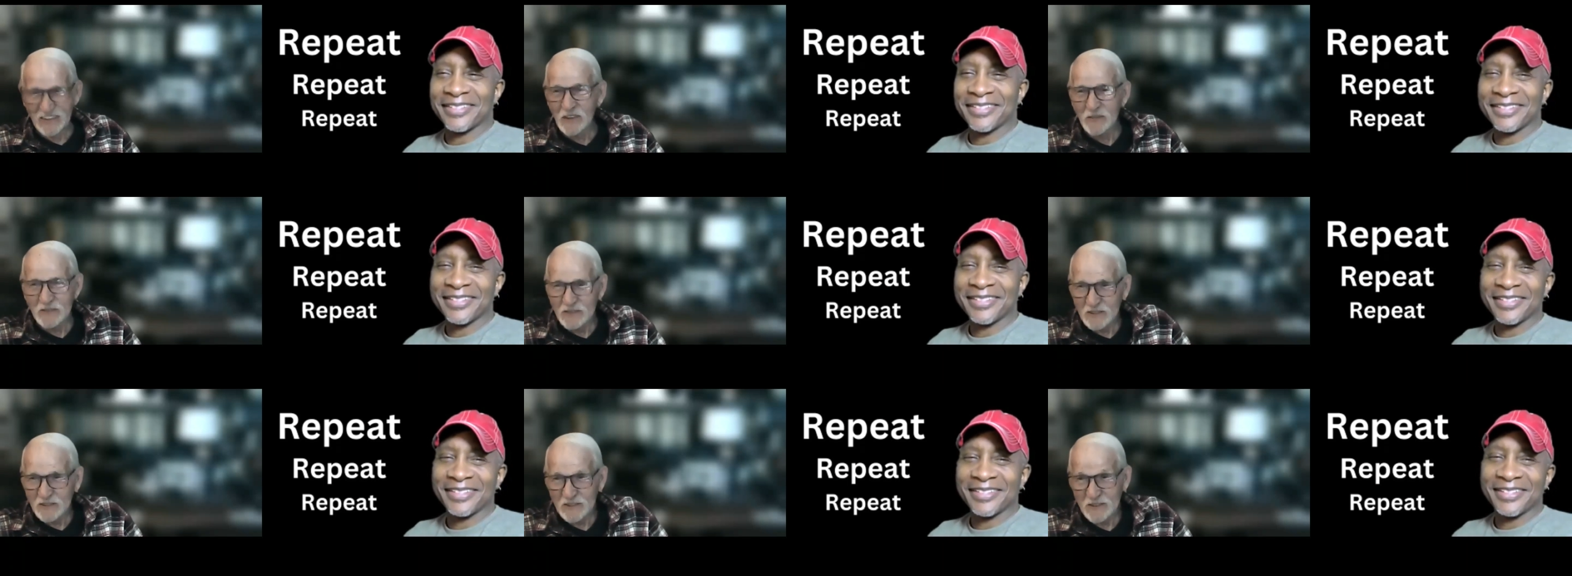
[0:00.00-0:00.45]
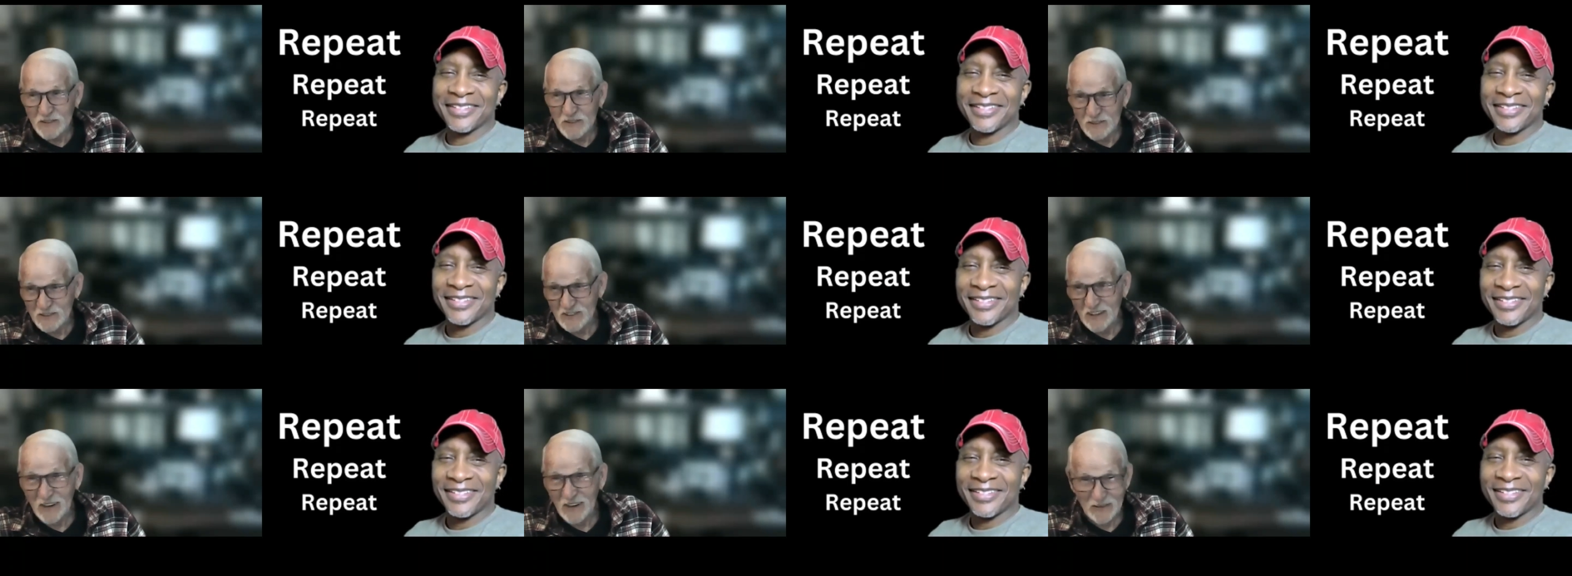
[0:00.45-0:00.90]
Speaker 1: Even to
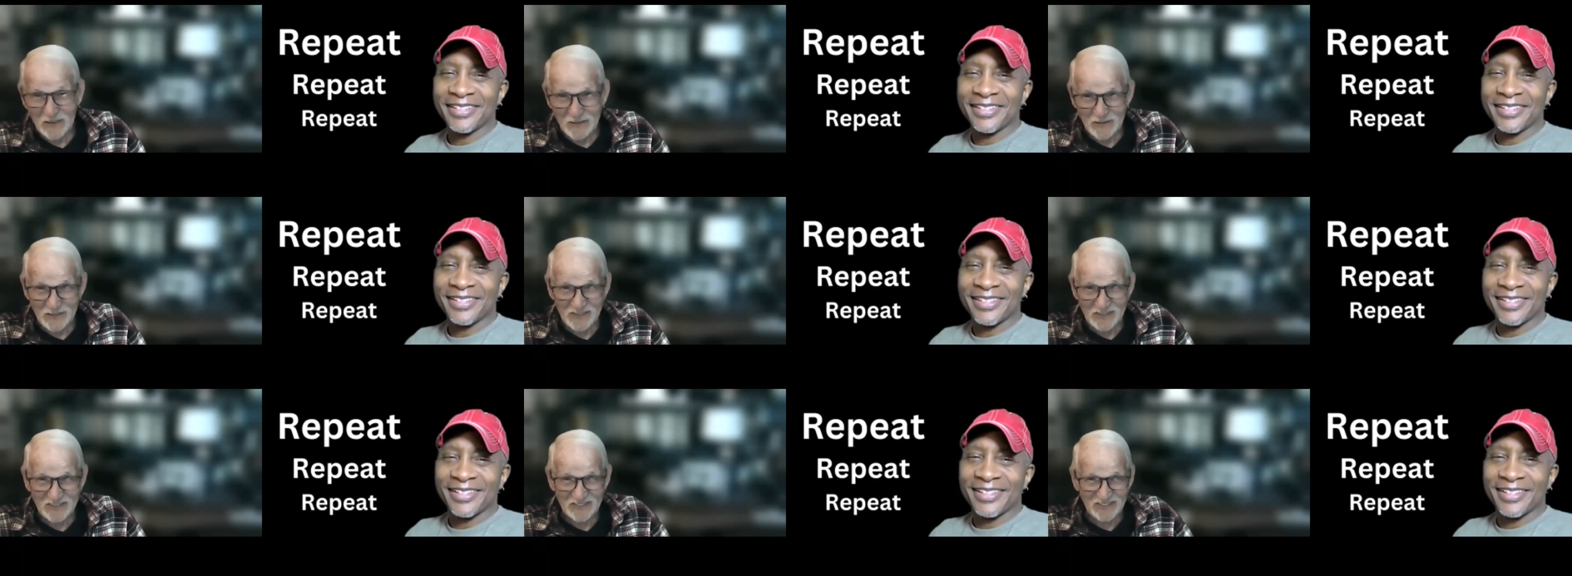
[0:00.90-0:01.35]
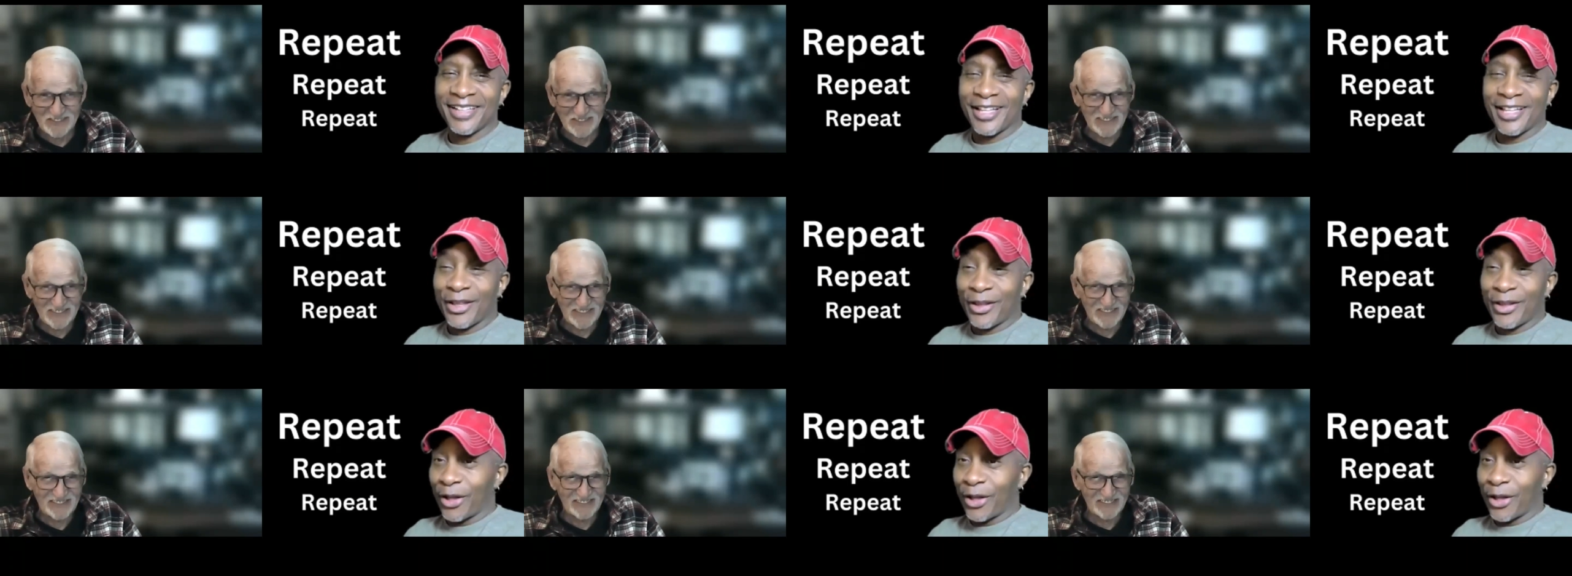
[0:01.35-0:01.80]
yourself.
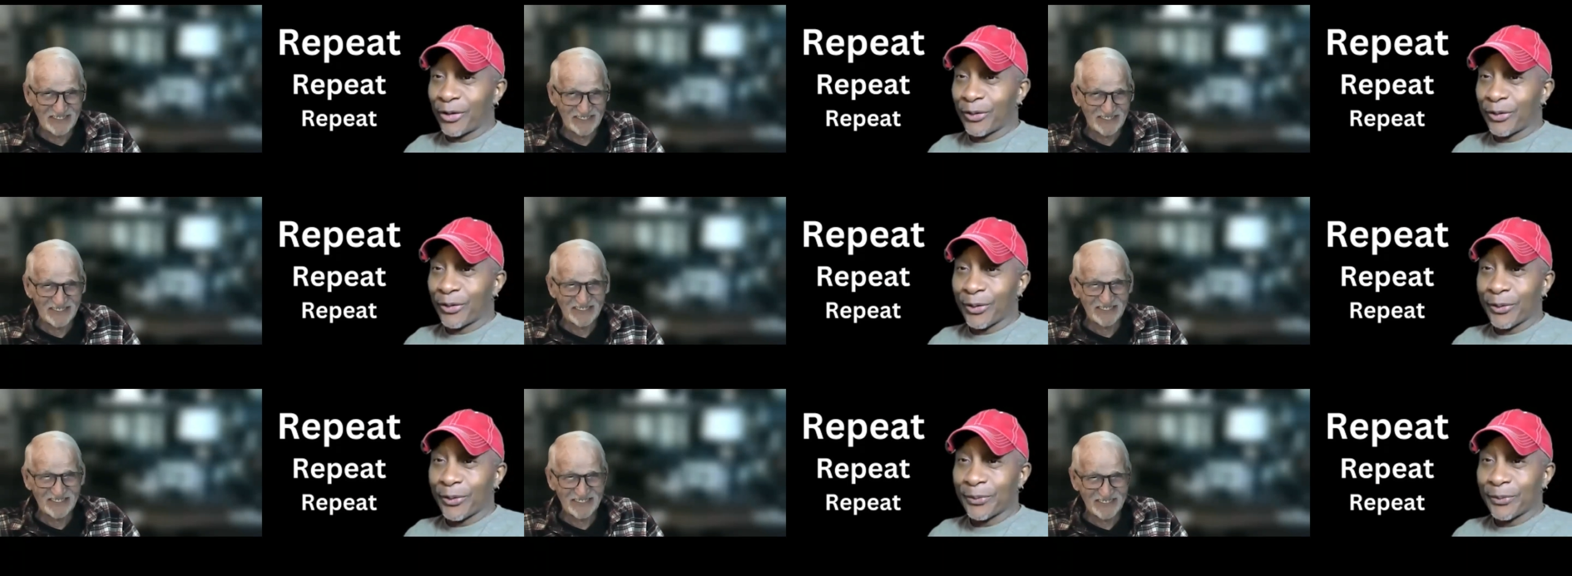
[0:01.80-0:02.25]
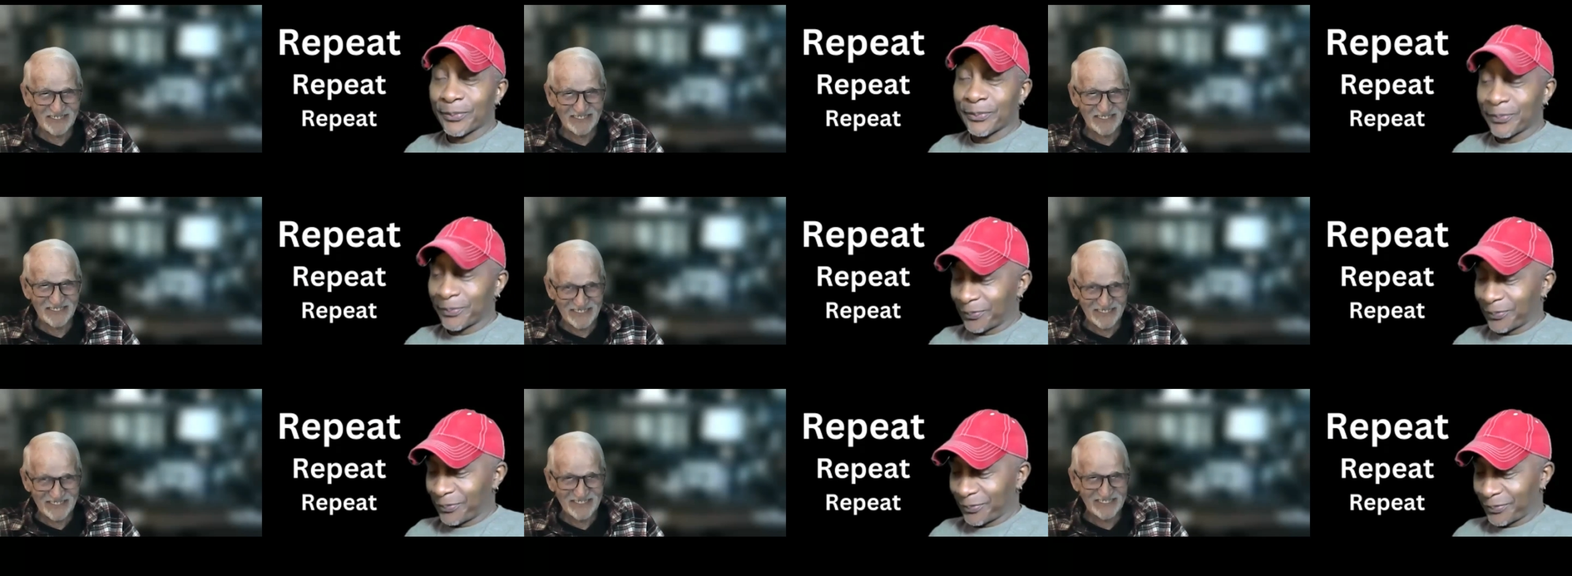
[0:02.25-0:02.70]
Speaker 2: That's true.
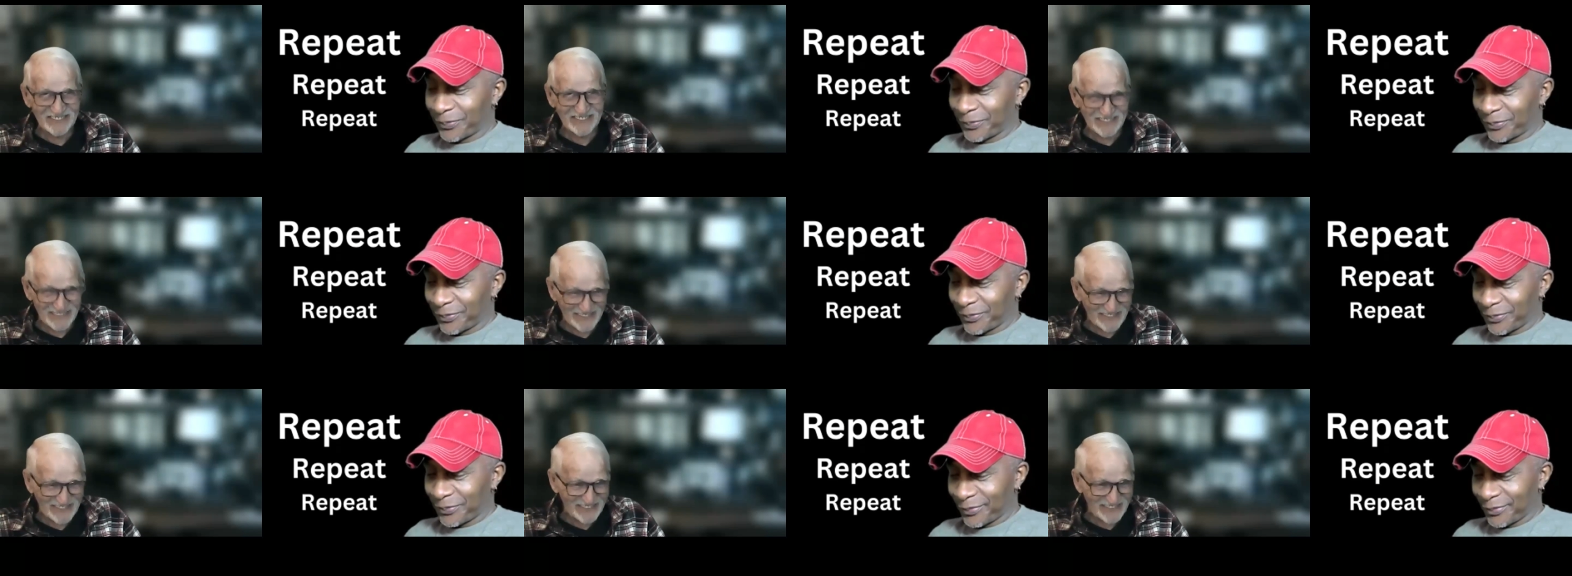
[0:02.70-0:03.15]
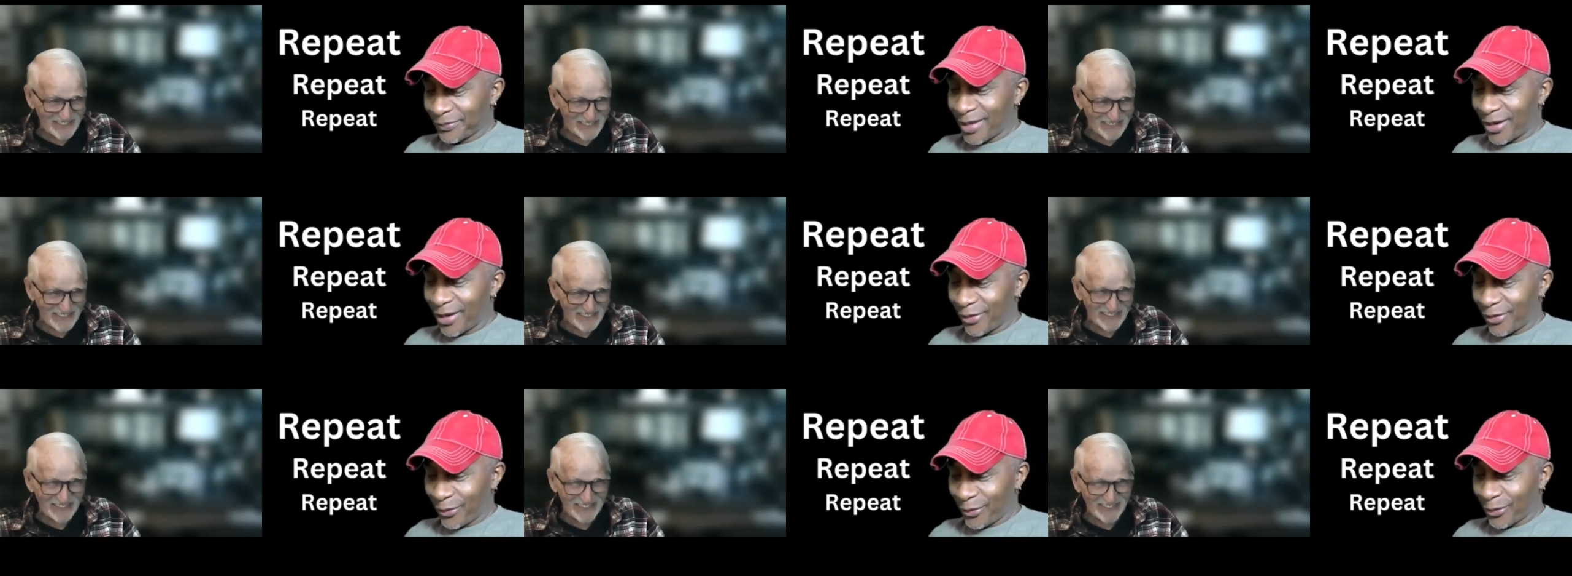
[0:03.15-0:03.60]

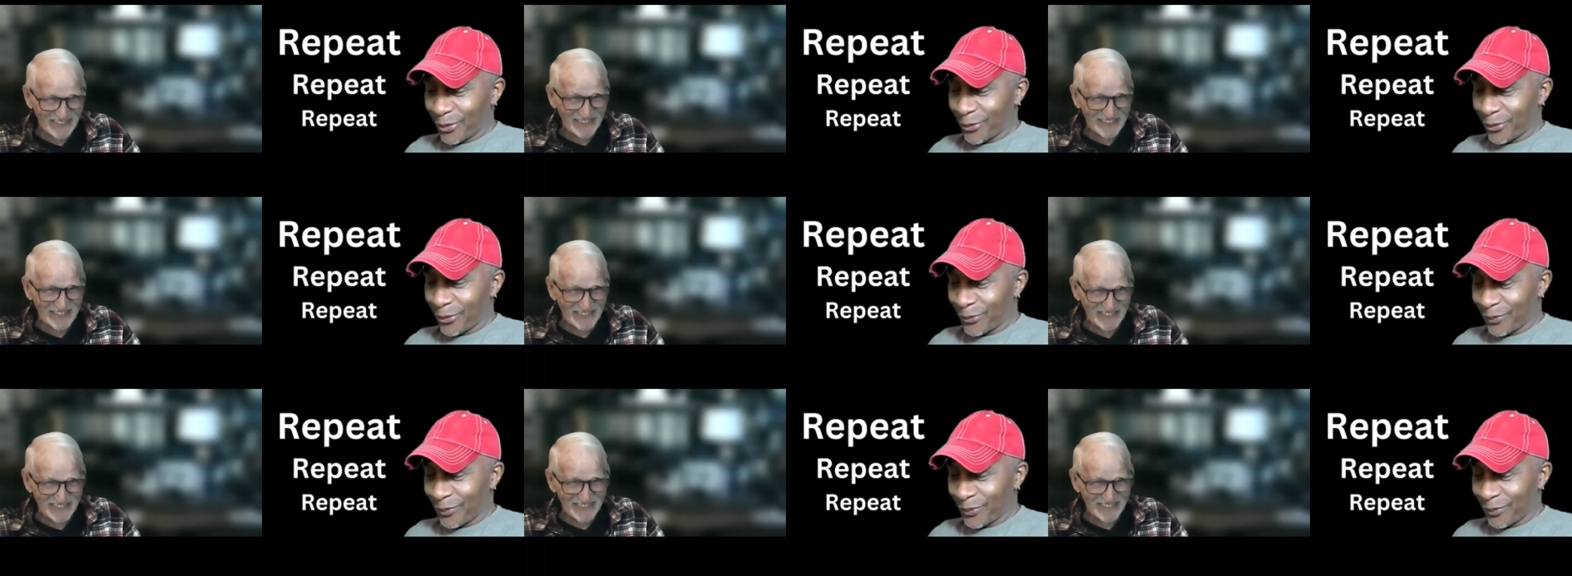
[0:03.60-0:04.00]
That's true.